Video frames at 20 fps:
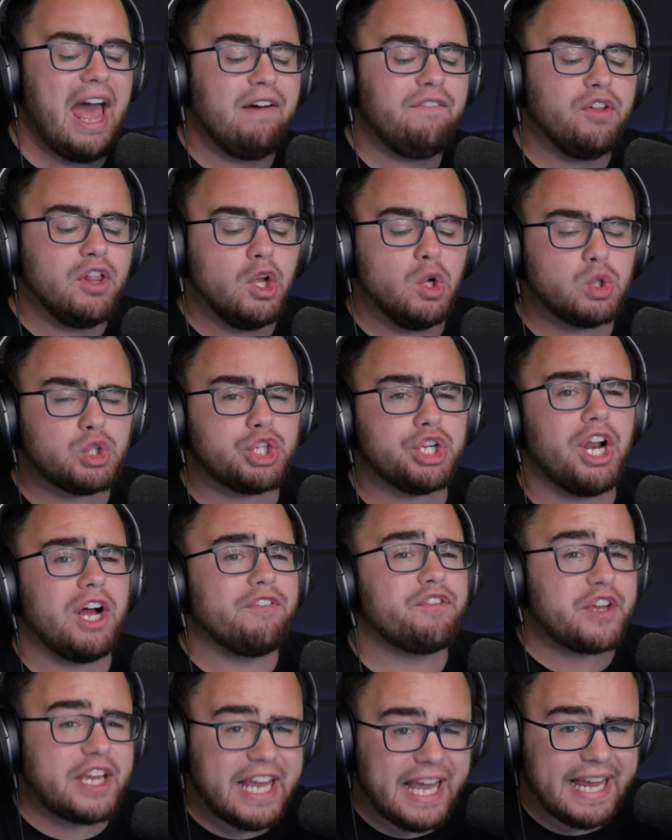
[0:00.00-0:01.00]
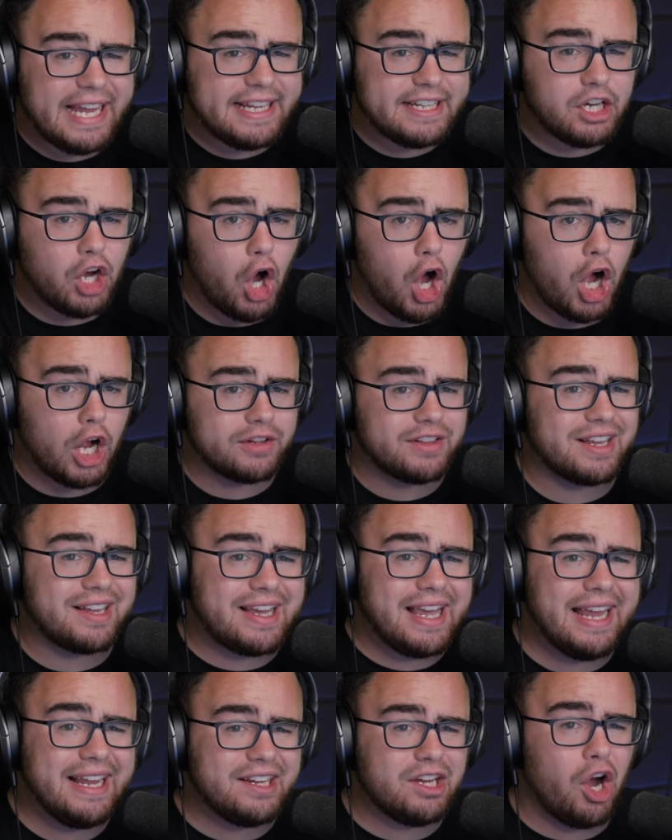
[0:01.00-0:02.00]
evolution of King Kong. The
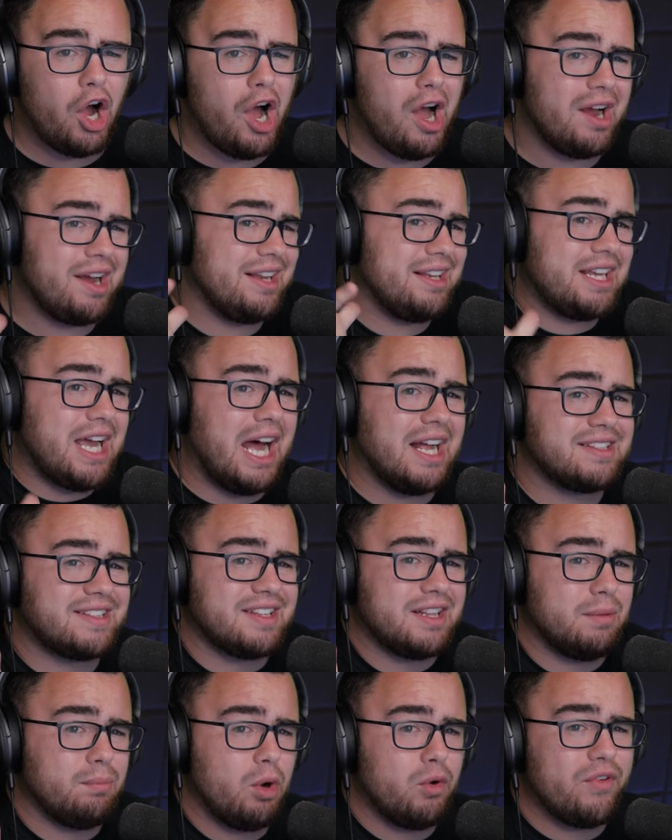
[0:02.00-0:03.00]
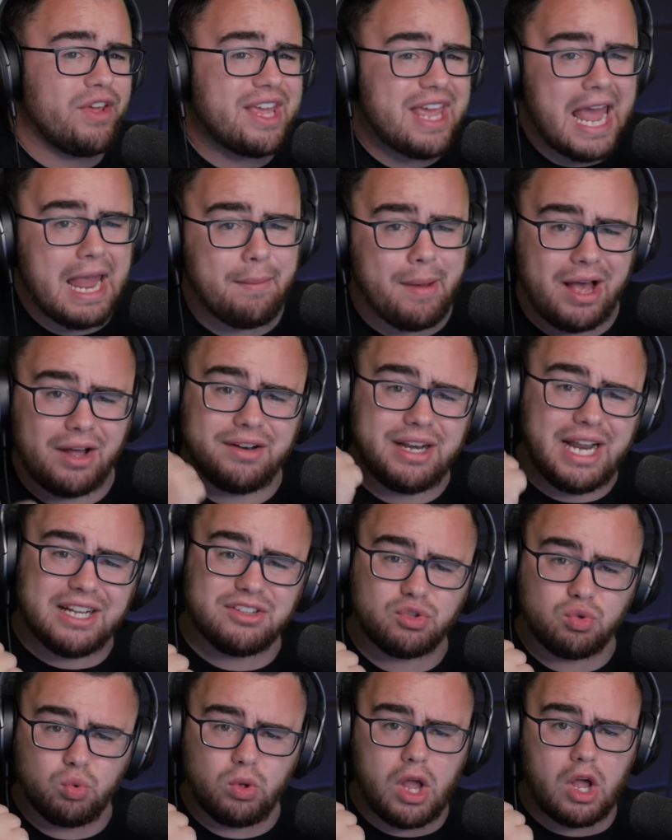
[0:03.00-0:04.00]
King Kong and Godzilla movie came out
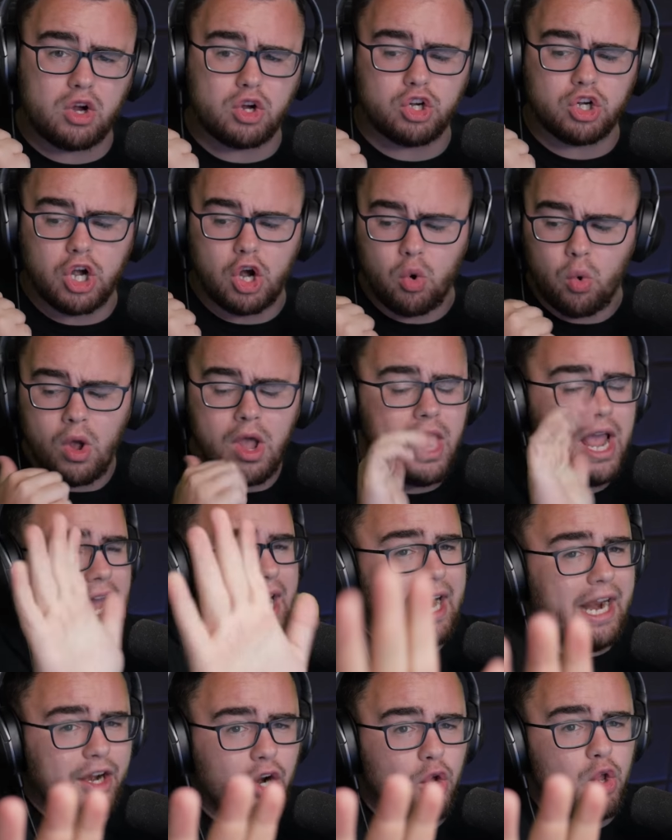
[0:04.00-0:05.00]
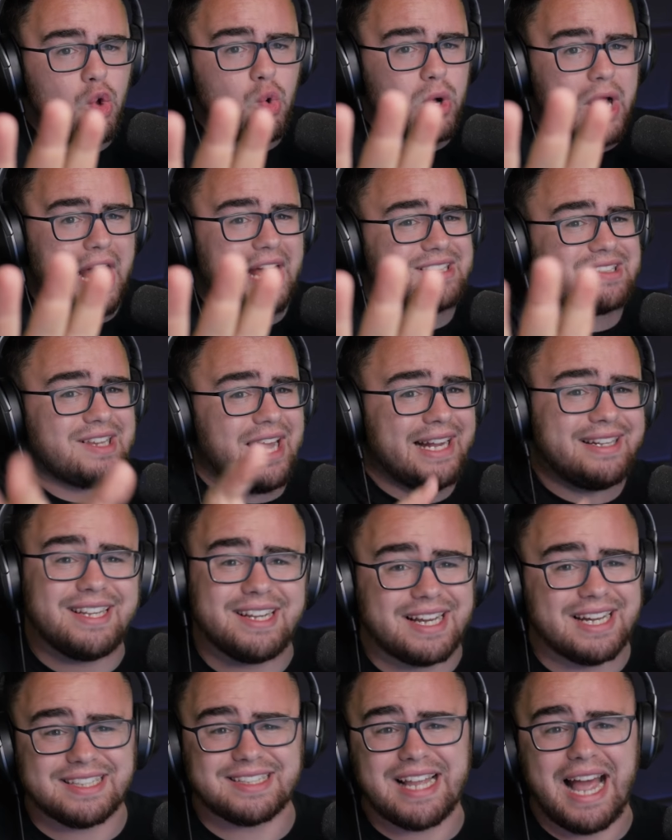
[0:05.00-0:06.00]
not too long ago, and I know you guys liked
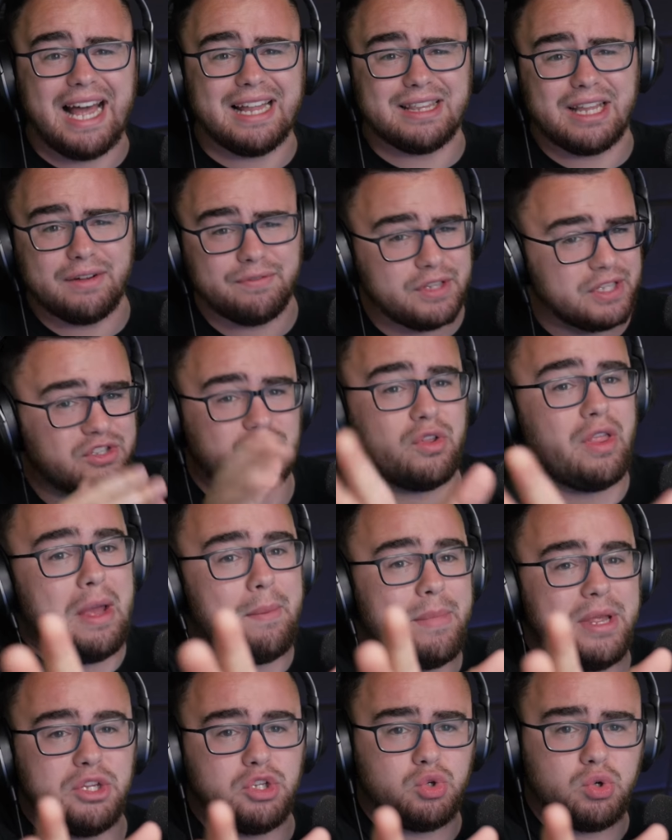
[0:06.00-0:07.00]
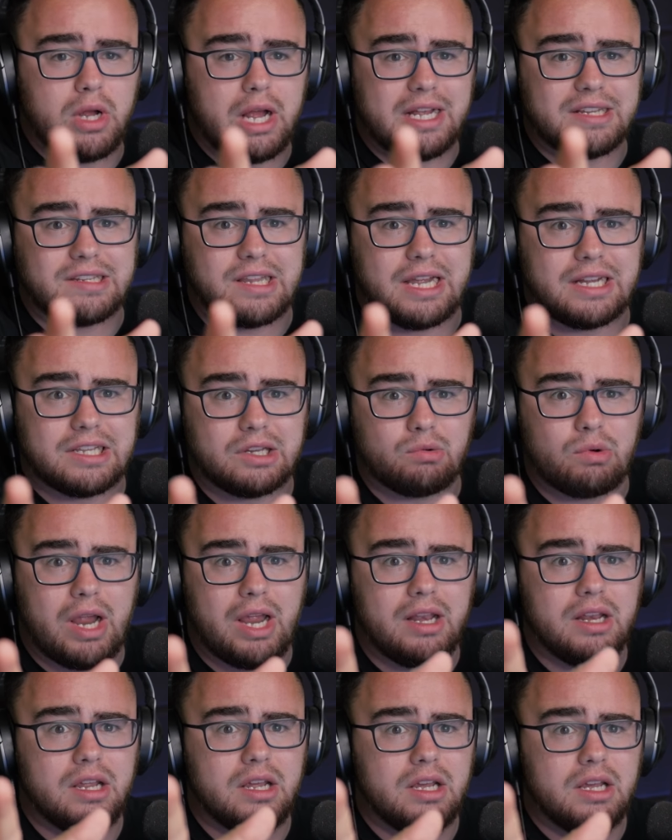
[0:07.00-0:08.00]
it because I loved it, so that means you guys liked it, right?